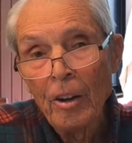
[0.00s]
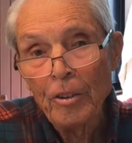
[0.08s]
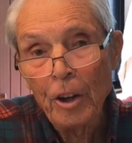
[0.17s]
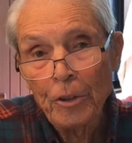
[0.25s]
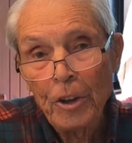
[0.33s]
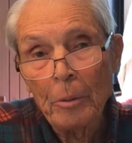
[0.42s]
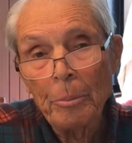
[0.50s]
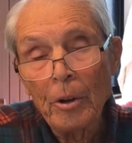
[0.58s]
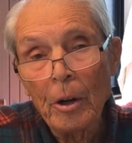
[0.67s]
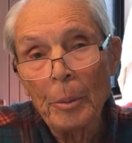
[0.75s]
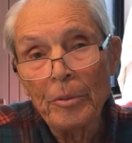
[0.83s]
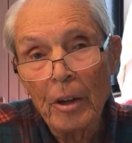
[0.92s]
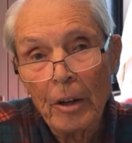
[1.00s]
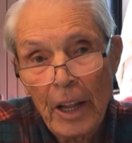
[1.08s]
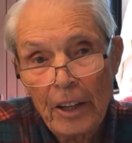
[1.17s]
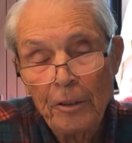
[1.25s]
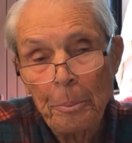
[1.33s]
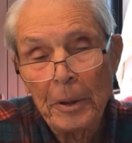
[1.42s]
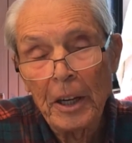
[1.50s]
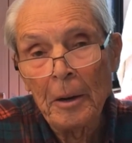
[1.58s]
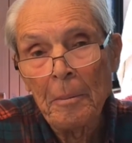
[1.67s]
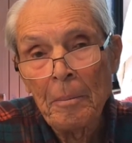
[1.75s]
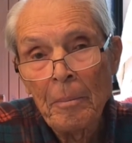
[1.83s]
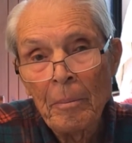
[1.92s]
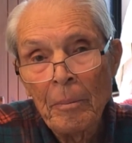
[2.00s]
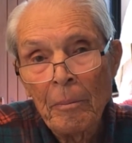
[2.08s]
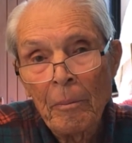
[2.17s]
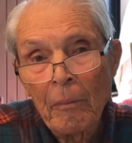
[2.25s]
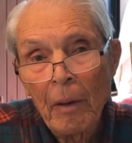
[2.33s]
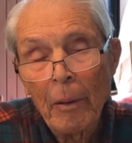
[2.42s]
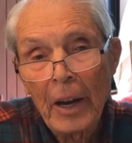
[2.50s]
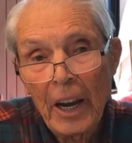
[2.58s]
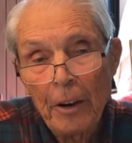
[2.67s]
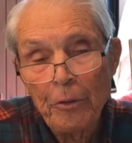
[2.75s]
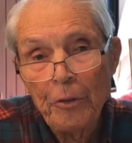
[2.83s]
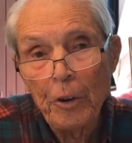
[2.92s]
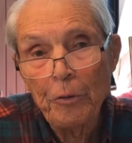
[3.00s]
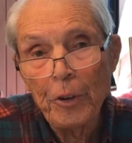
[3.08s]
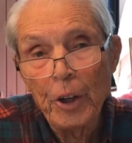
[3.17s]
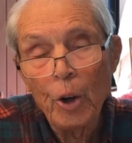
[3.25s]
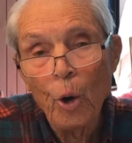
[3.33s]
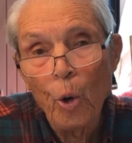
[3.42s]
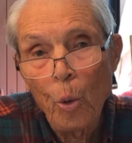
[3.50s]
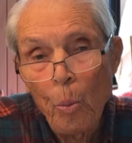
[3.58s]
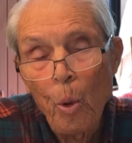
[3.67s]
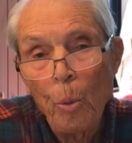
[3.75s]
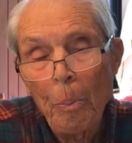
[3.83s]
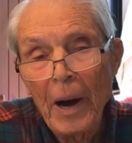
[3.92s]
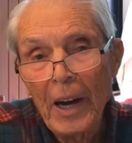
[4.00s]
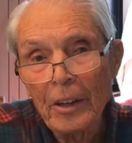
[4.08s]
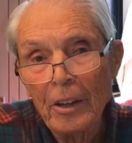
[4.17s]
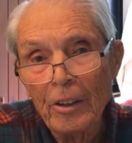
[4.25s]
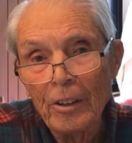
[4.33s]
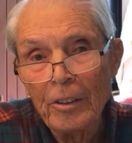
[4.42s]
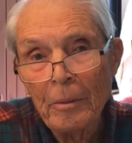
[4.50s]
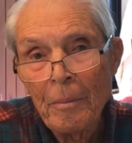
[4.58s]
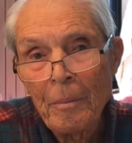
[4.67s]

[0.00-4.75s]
So sometimes a lesbian may have 50 or more partners.